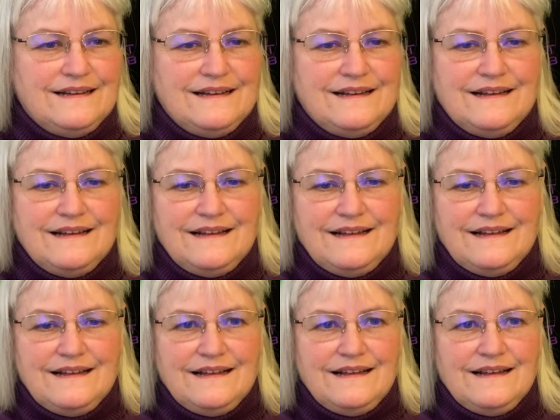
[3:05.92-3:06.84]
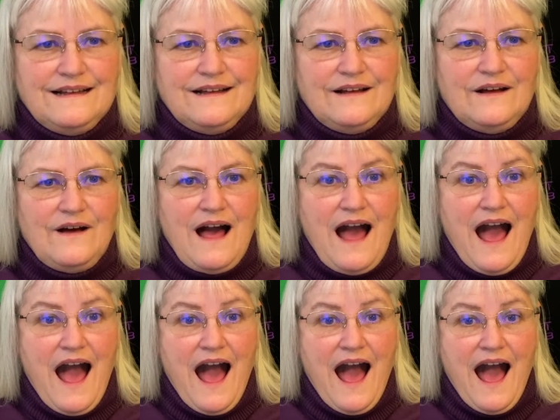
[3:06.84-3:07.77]

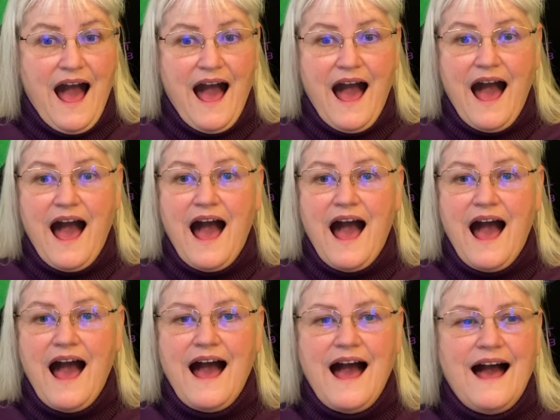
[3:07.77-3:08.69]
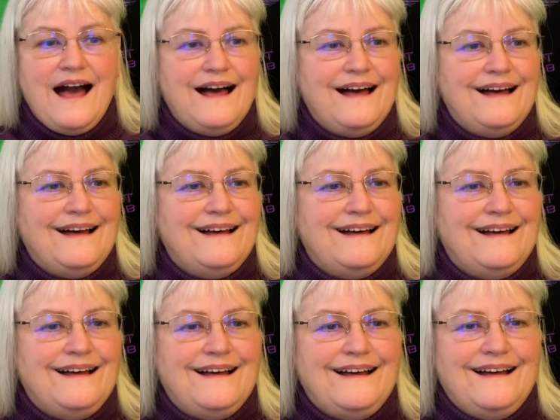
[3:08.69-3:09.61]

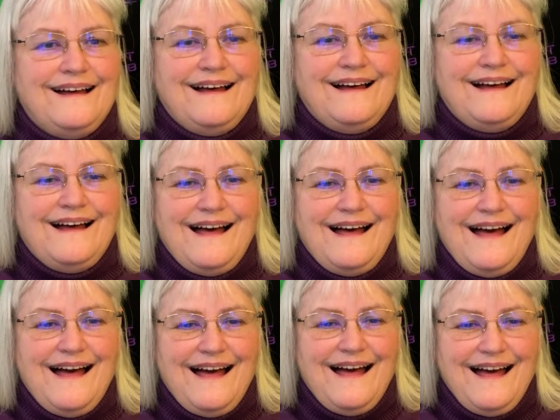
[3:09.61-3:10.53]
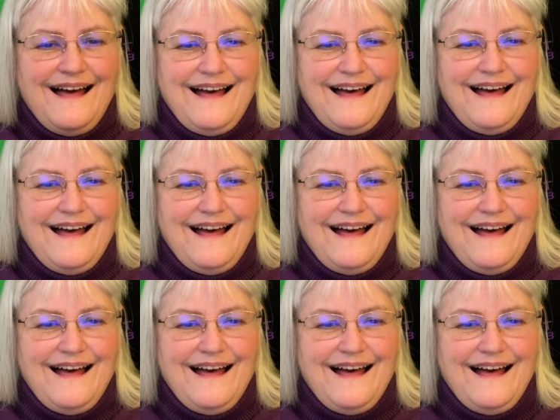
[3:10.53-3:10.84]
Nothing is said.